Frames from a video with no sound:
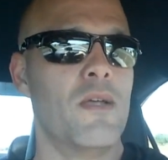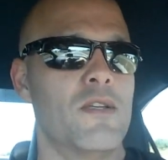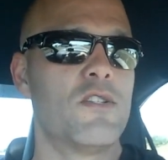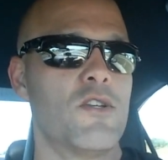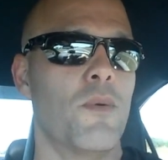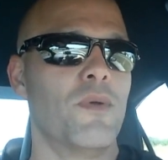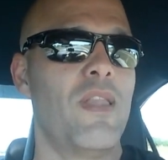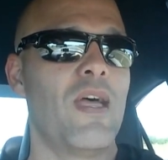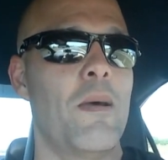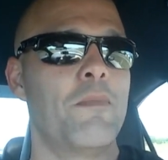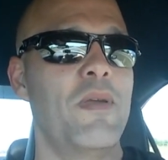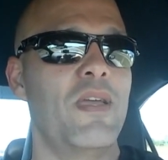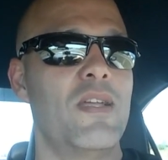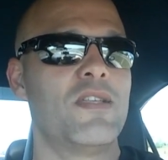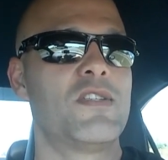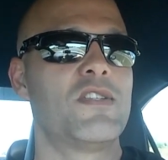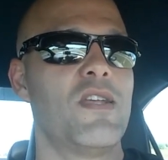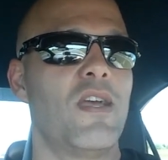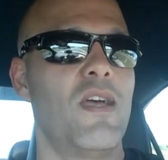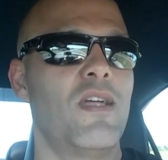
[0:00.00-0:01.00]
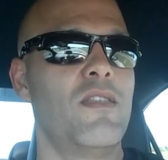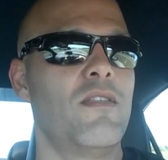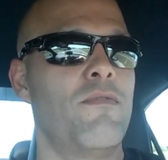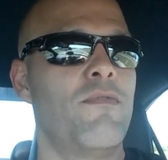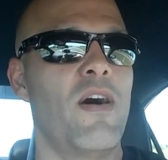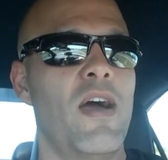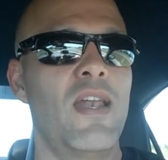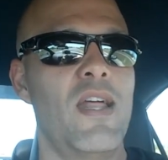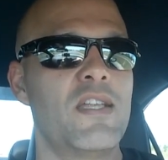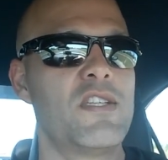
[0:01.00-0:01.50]
So with that being said, the
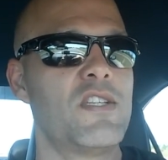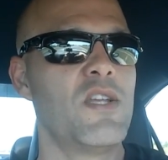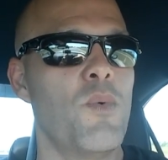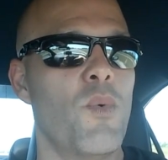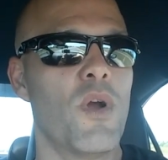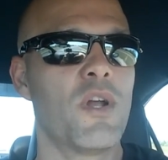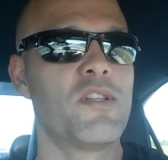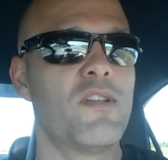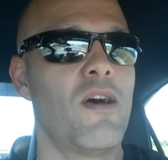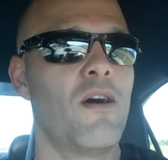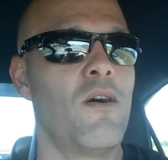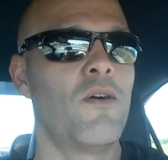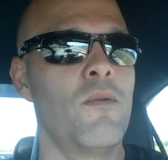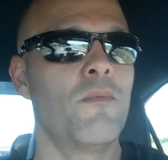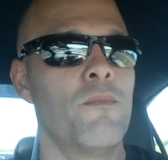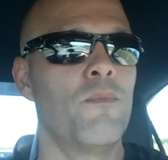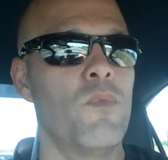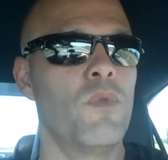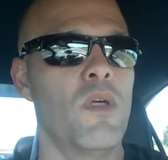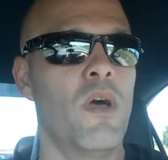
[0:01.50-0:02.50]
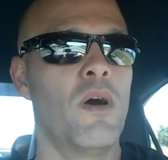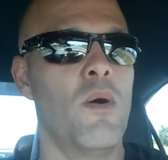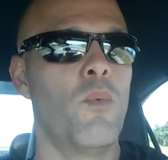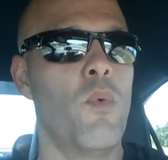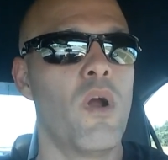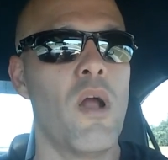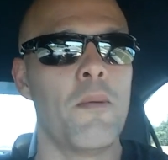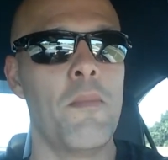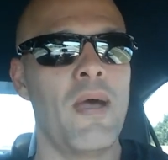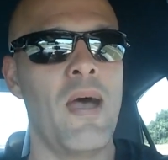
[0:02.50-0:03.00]
financing worked out.
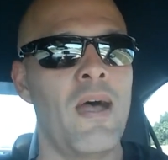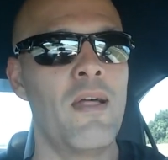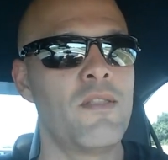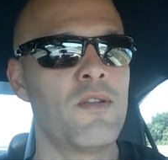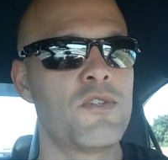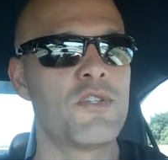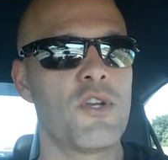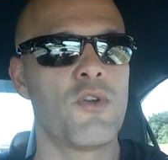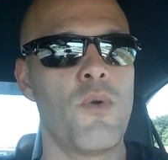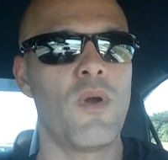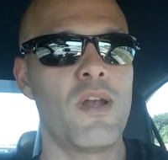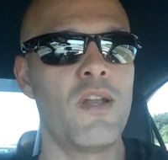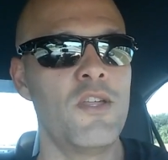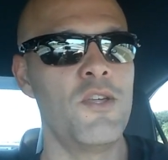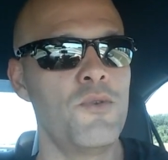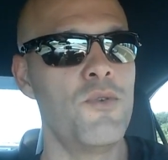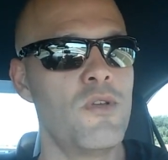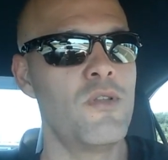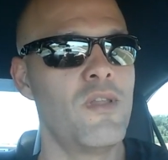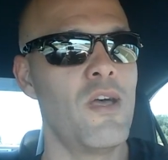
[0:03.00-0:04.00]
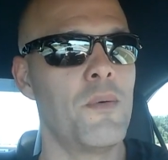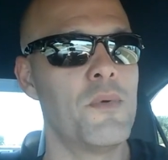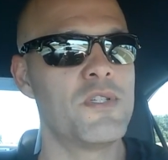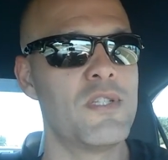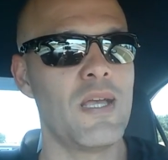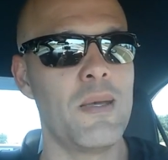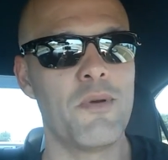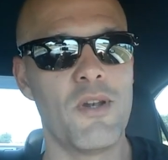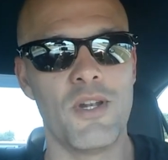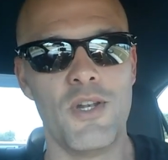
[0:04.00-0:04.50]
Where I'm at, there's a credit union that
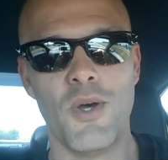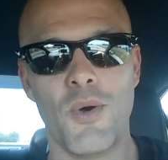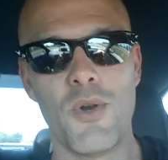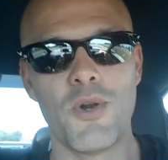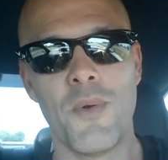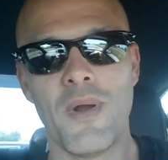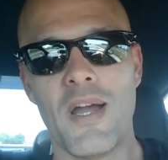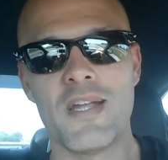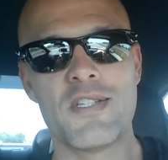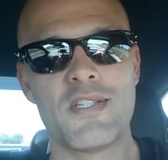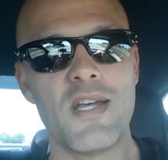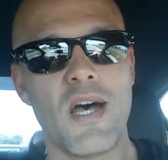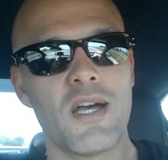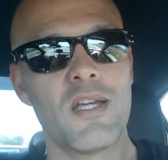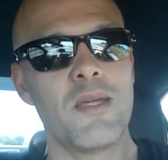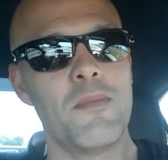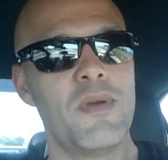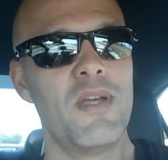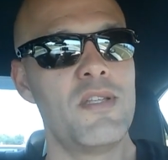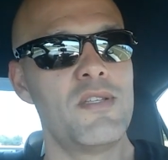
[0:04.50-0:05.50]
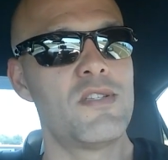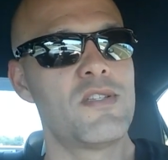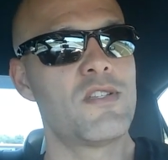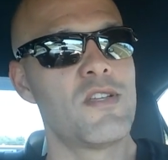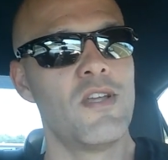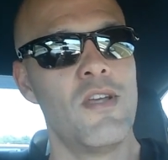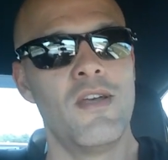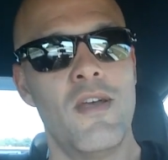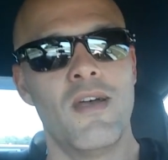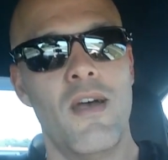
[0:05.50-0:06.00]
was able to notarize
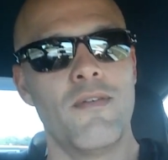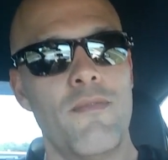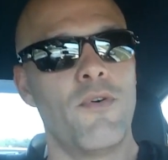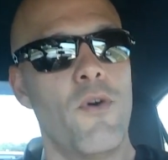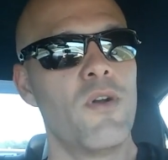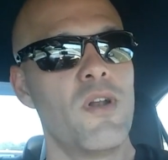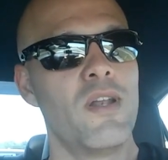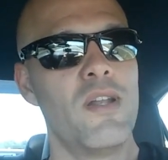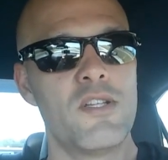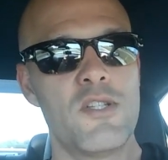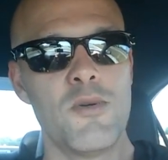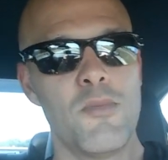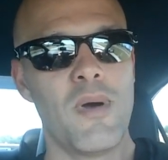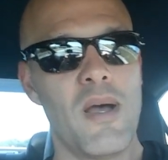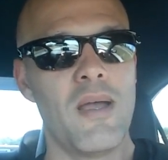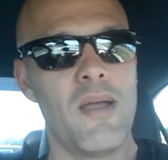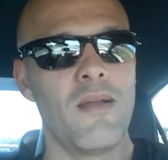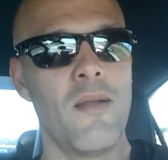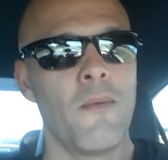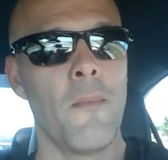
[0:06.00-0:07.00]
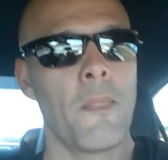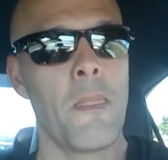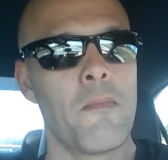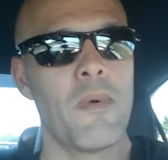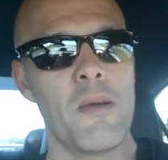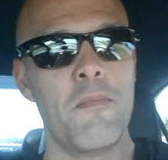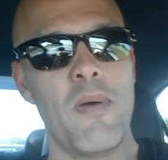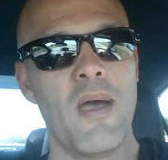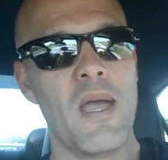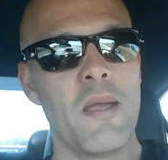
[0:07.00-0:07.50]
documents, forwarded it to my
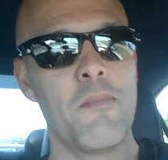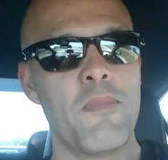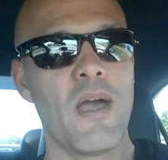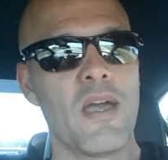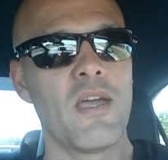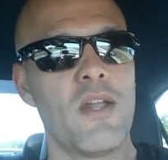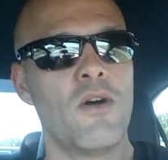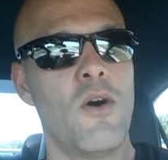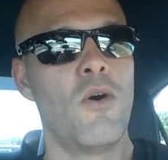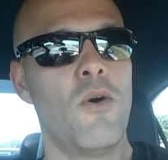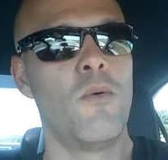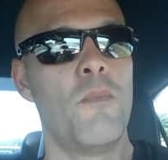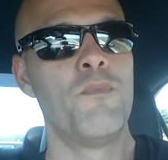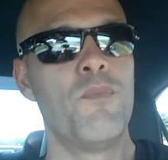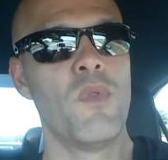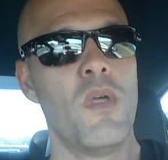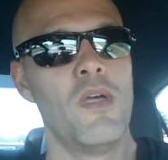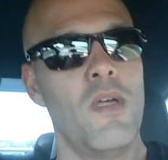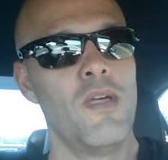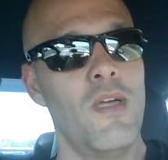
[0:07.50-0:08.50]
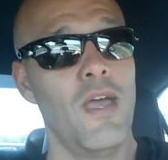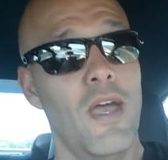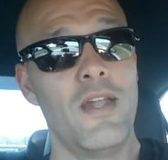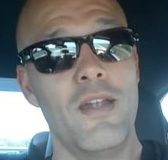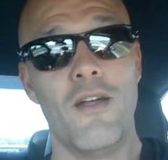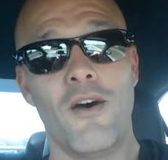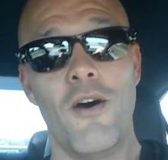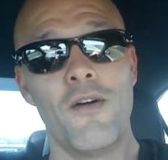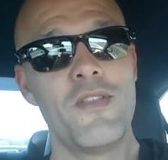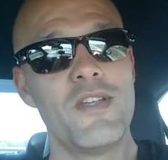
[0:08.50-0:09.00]
bank back at home,
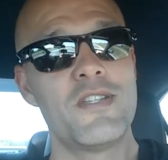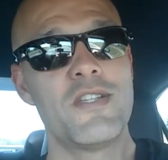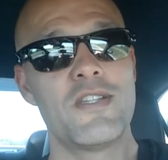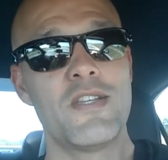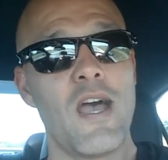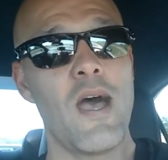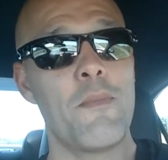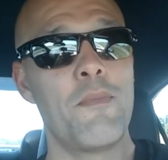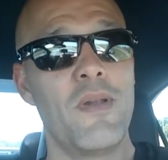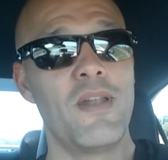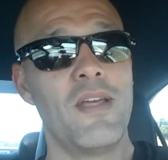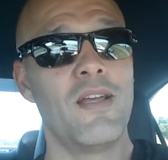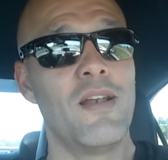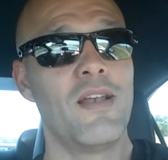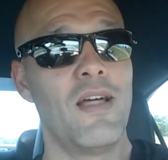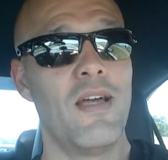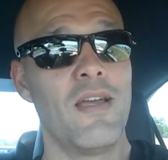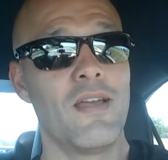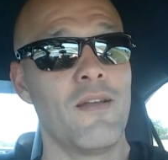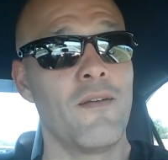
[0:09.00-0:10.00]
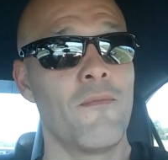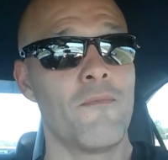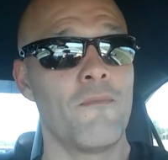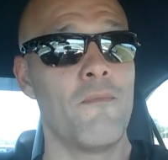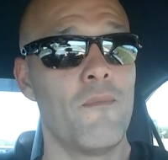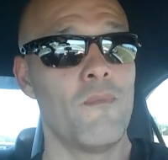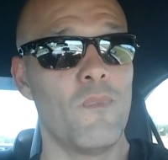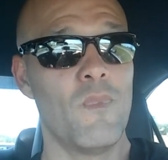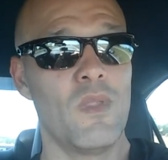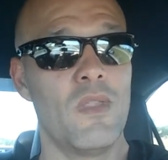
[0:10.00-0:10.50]
and all this is happening like
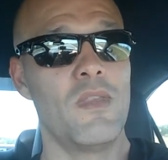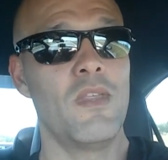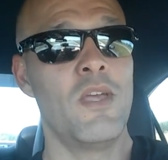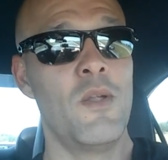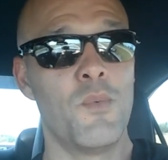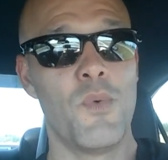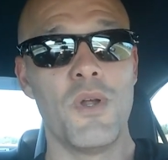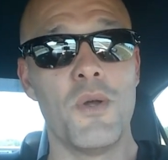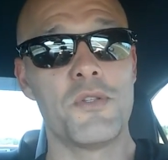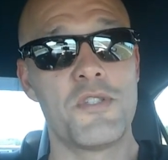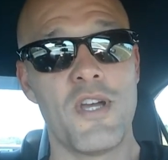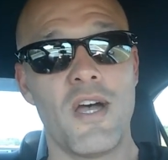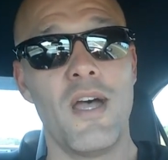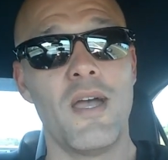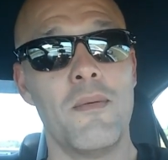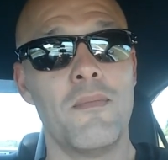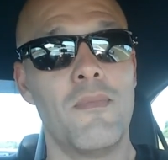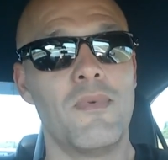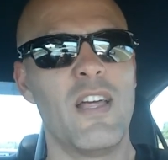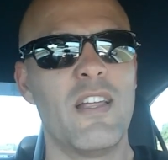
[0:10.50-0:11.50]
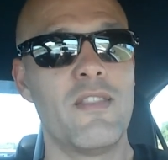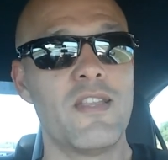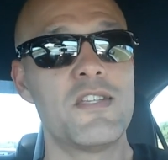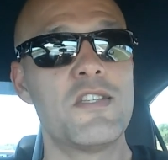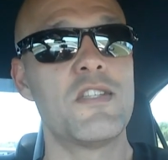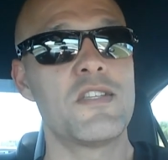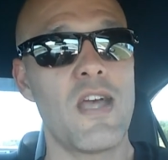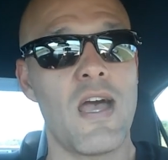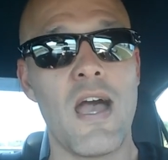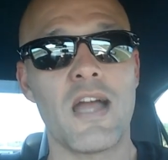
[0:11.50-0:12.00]
in real time. Like,
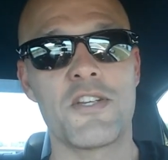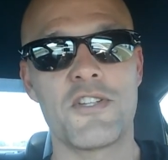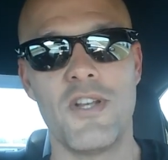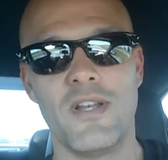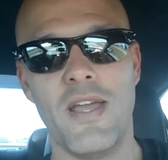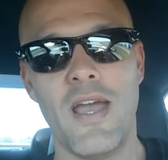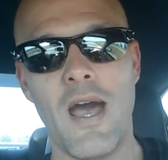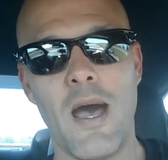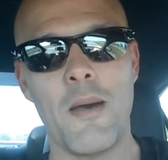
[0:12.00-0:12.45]
this is actually